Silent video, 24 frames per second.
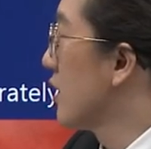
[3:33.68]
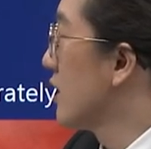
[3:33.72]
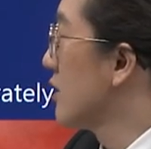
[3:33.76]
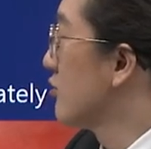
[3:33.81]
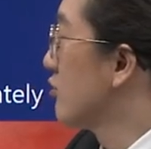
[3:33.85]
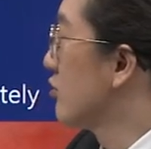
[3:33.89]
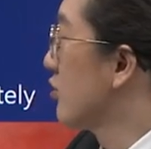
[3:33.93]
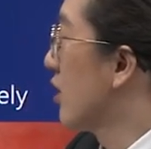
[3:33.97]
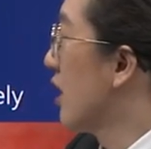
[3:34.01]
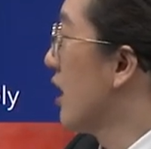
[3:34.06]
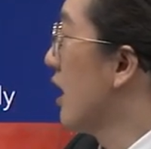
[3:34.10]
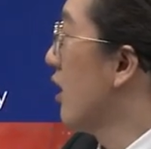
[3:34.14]
The
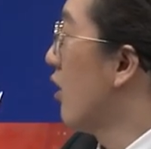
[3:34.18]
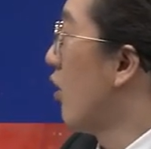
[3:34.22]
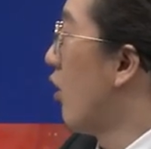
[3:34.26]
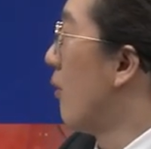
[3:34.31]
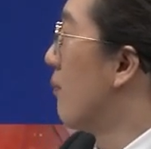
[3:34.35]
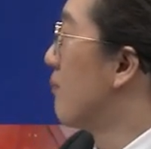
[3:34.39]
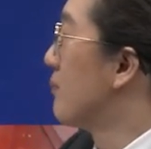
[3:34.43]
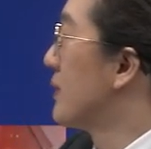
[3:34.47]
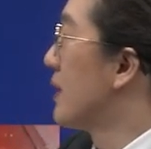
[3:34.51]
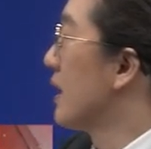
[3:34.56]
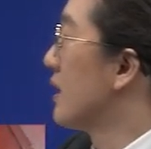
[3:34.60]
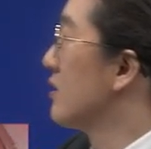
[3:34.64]
critical
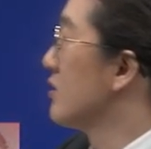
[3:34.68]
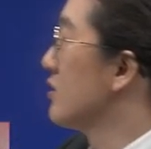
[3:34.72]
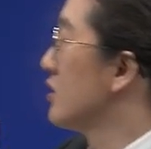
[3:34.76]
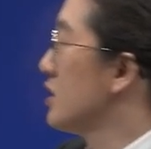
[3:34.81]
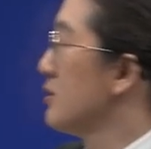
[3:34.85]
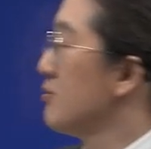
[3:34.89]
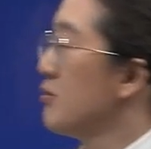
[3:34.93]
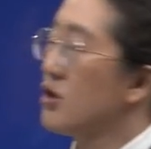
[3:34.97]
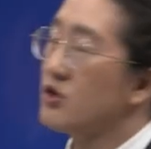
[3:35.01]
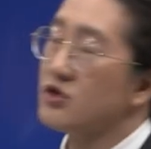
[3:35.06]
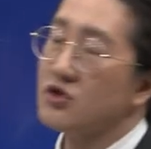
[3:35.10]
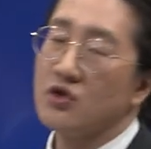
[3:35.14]

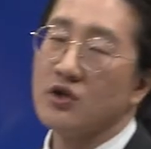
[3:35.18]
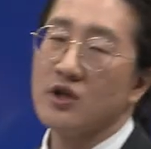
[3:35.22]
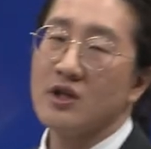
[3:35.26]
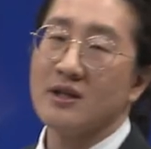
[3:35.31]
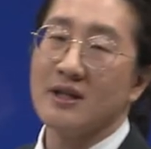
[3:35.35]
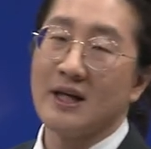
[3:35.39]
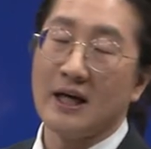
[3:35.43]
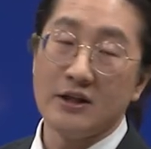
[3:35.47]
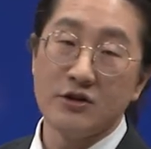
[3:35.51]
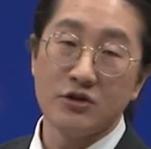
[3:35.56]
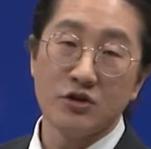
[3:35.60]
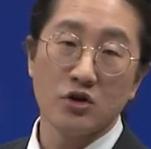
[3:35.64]
downside is that
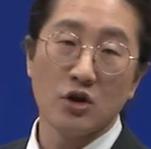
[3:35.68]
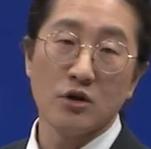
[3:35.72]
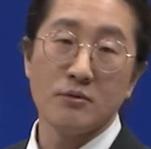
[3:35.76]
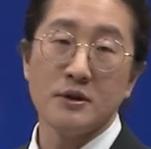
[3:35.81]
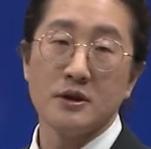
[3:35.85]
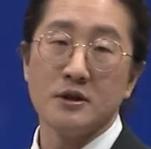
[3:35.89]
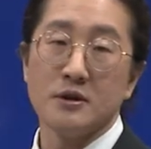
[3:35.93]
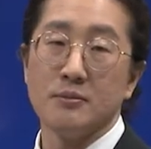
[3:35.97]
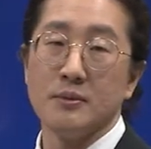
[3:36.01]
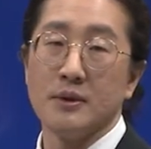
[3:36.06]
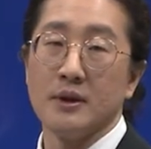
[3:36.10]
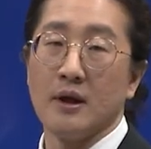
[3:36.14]
we
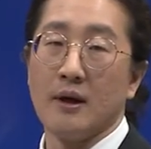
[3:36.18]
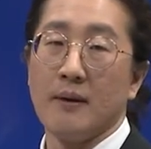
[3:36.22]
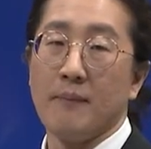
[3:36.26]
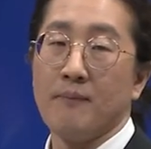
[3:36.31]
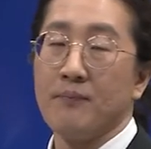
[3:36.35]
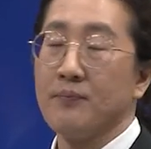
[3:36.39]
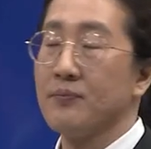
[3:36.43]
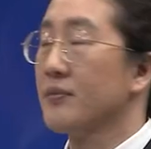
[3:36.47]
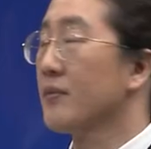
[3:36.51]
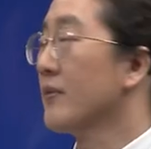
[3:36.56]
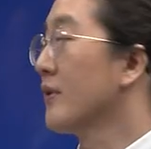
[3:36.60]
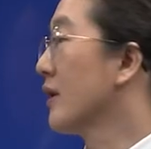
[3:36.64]
cannot see
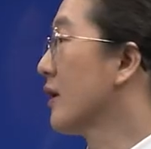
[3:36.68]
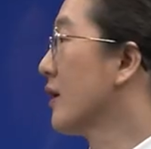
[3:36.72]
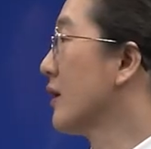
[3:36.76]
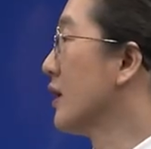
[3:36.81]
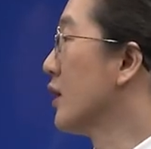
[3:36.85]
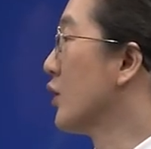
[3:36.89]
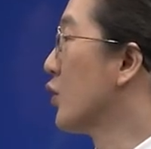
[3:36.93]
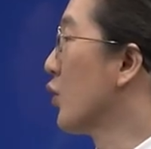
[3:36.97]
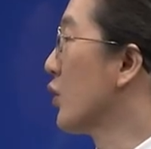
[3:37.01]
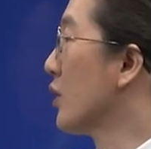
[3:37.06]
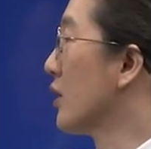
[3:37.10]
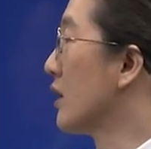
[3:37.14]
what's
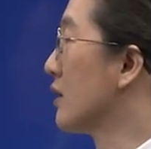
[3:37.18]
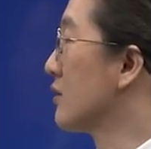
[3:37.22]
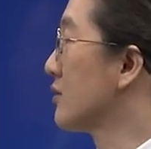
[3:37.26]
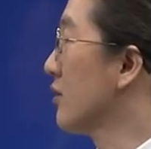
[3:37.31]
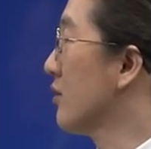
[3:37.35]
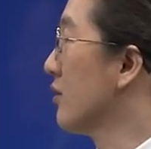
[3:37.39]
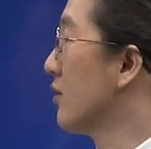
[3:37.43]
under.